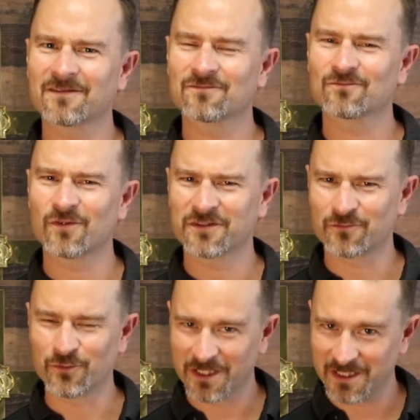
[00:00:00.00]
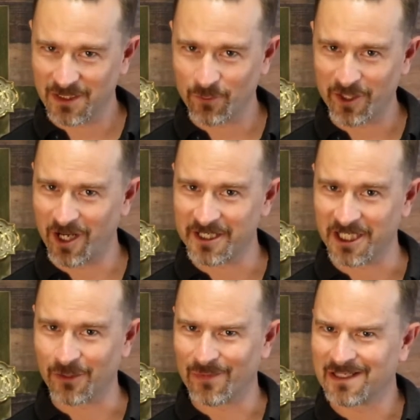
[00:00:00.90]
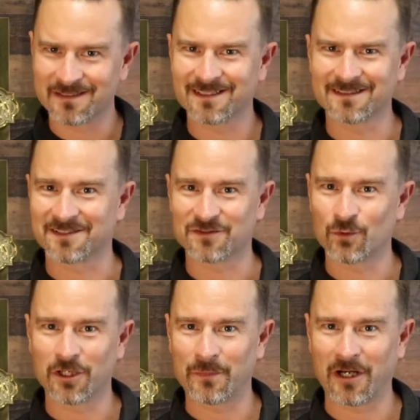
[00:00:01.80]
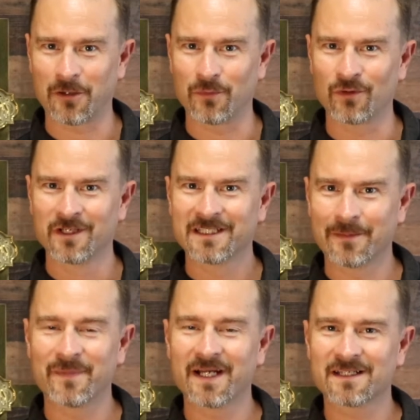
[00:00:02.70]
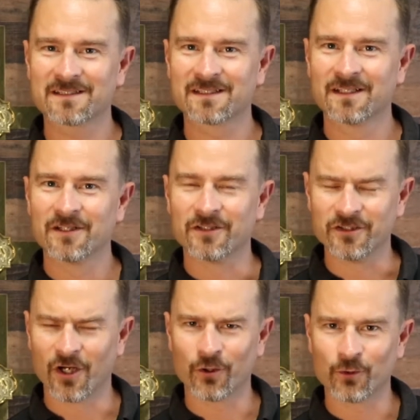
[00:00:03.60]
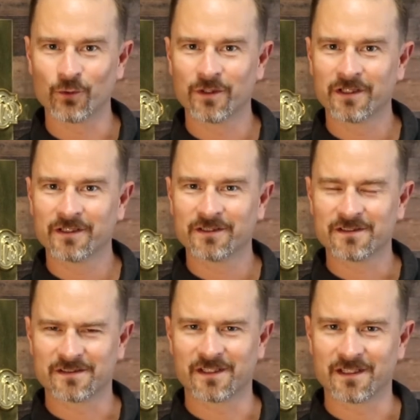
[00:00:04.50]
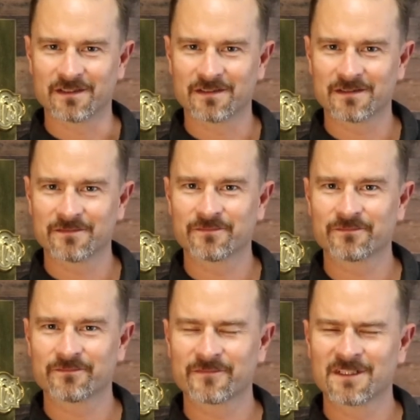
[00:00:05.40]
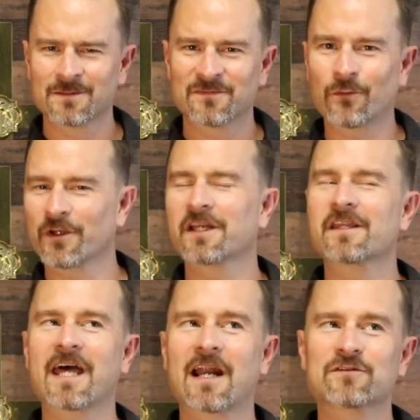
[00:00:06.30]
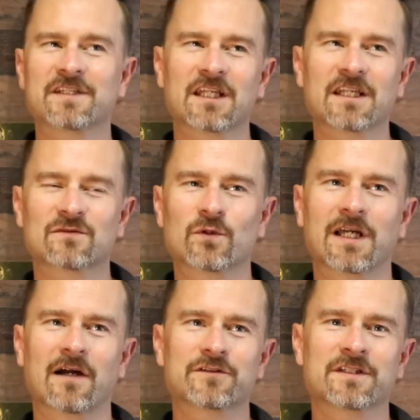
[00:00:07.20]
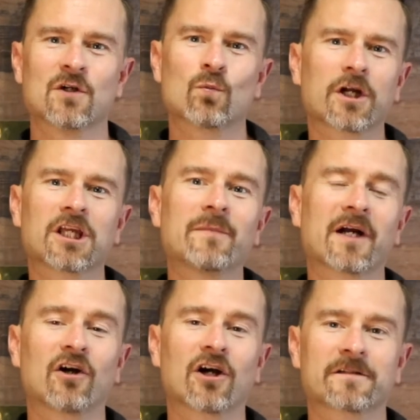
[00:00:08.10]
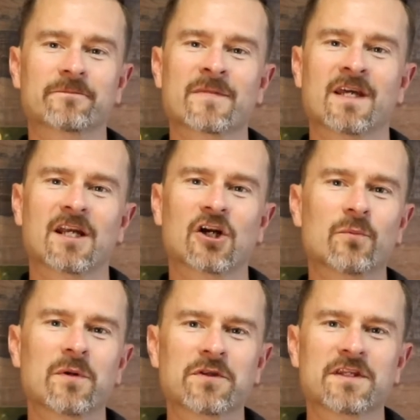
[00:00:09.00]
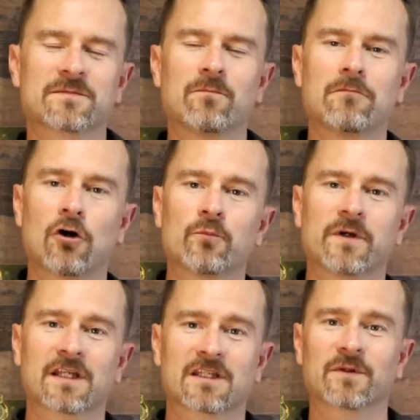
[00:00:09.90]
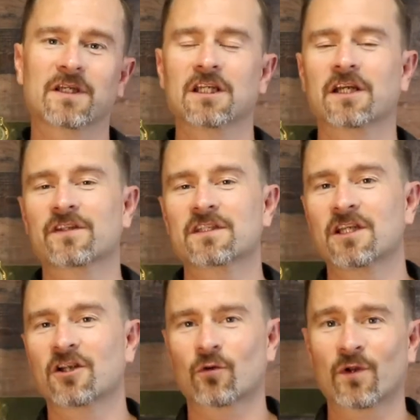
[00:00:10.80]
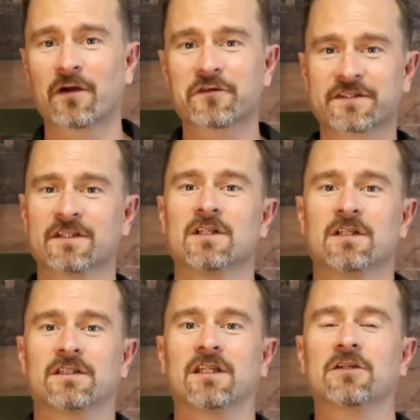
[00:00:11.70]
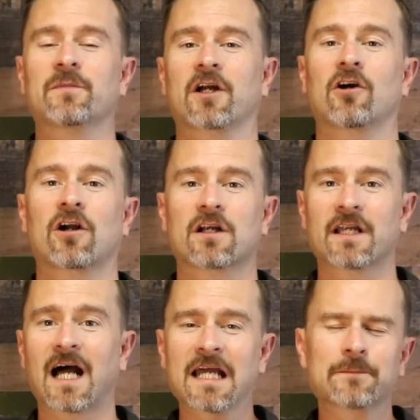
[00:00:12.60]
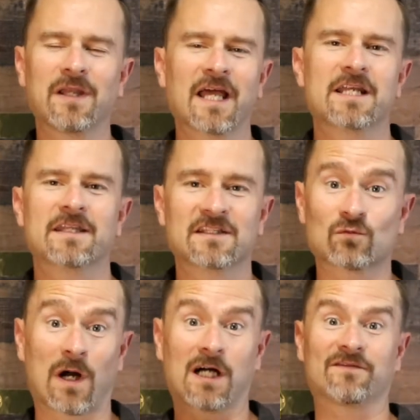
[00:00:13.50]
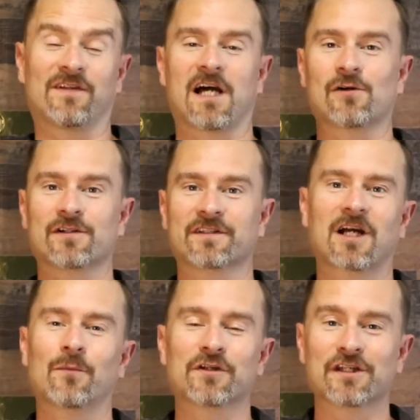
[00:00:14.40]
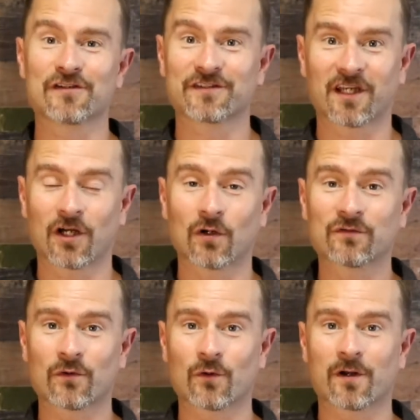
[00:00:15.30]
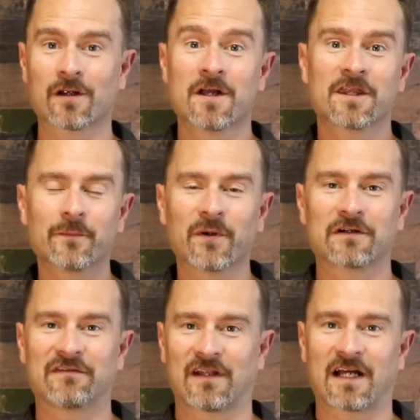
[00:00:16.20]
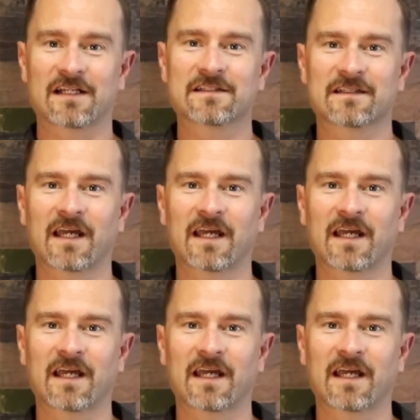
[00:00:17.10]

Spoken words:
what's really going on here? Because this is just a weird parable that makes no sense. Before we get into that, I was thinking this week, I was working in my garden, and I remember this moment at the beginning of the year when I was tending my garden. I had planted these wildflowers a couple of years ago for the butterflies,